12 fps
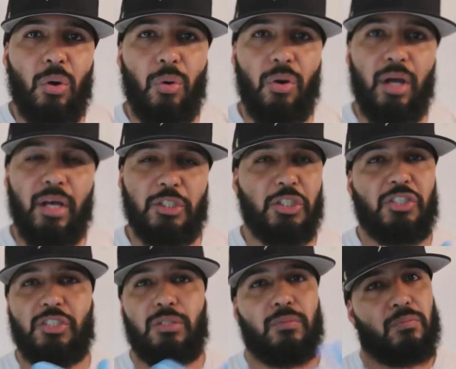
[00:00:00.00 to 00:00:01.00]
or
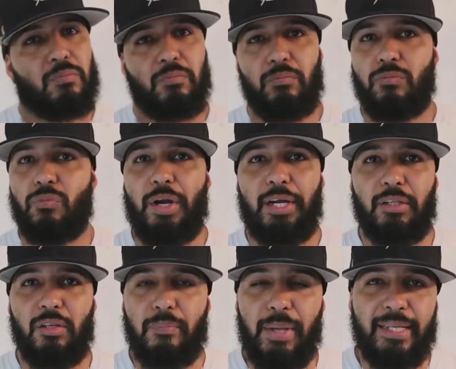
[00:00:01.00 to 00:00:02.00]
just
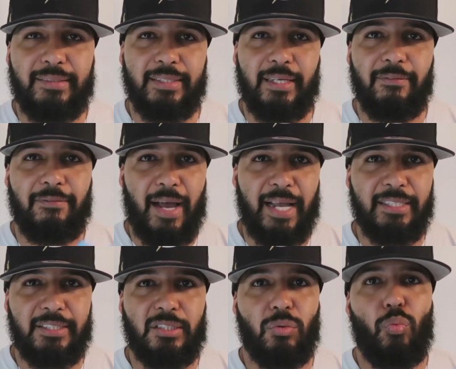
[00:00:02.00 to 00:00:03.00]
regular basic
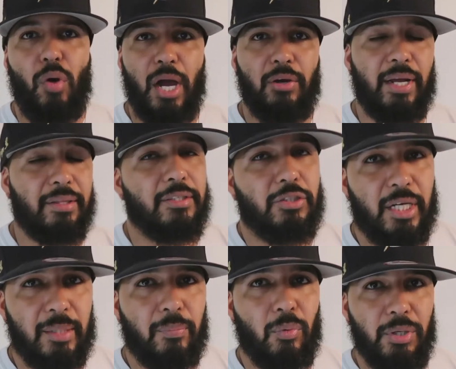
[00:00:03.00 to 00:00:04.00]
advice while you're at the
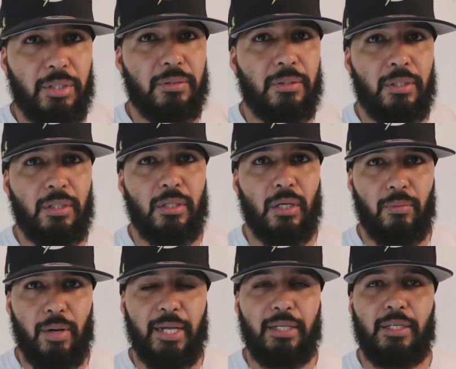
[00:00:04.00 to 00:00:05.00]
checkpoint, all
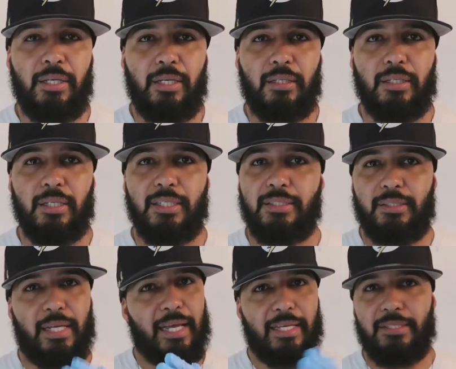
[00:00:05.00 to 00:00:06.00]
right? Because
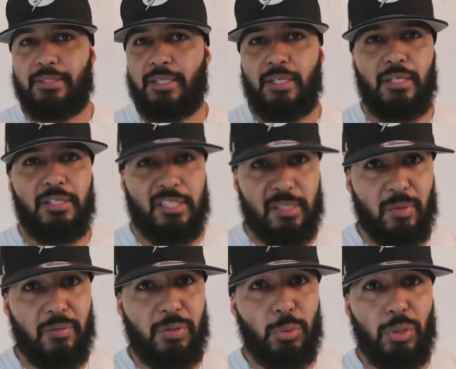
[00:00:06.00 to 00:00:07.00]
as some
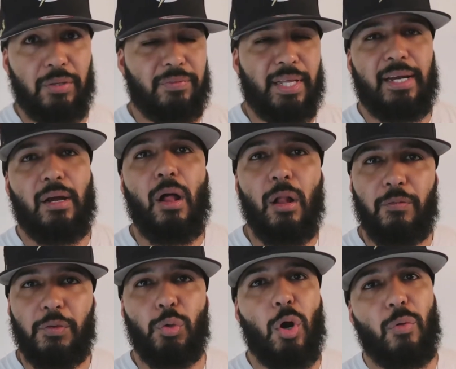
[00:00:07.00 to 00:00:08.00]
of you, if not all
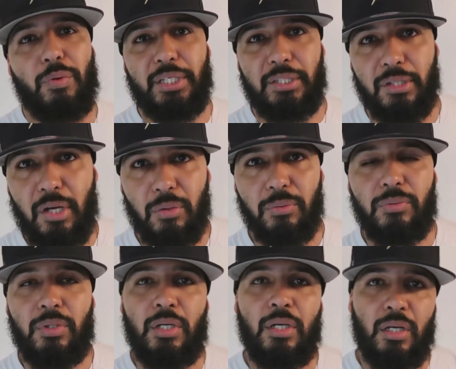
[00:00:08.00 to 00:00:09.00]
of you, already know,
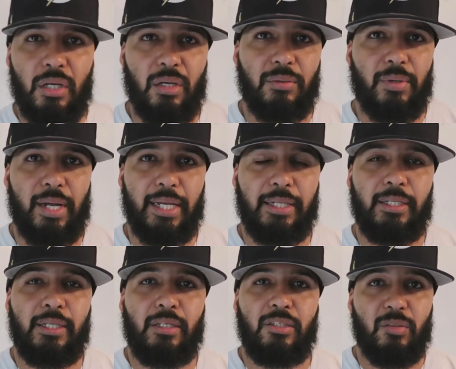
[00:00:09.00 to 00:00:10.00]
all right,
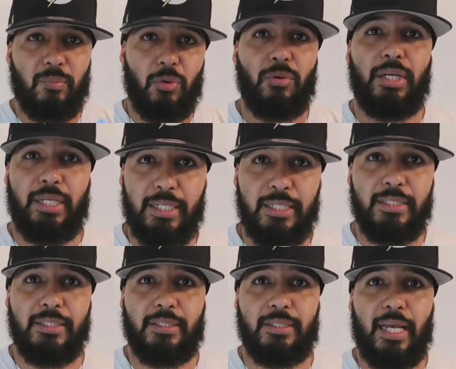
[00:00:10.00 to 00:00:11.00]
your boy
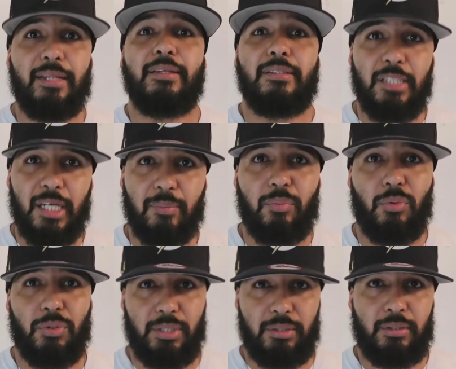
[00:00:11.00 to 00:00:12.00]
is at the
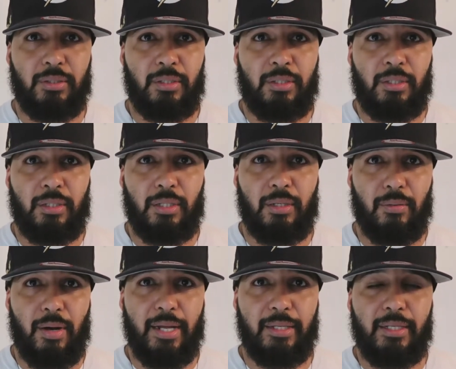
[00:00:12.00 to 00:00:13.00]
checkpoint, all
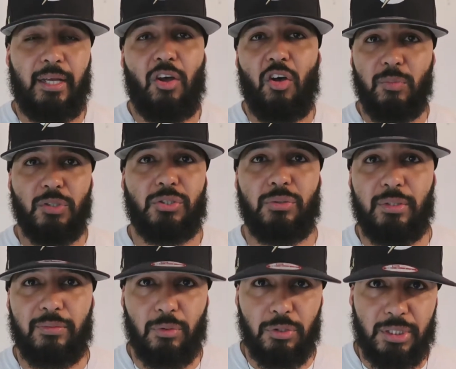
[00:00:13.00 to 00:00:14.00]
right, almost
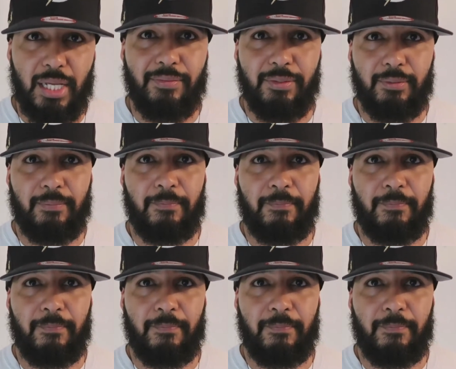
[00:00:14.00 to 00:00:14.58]
24/7.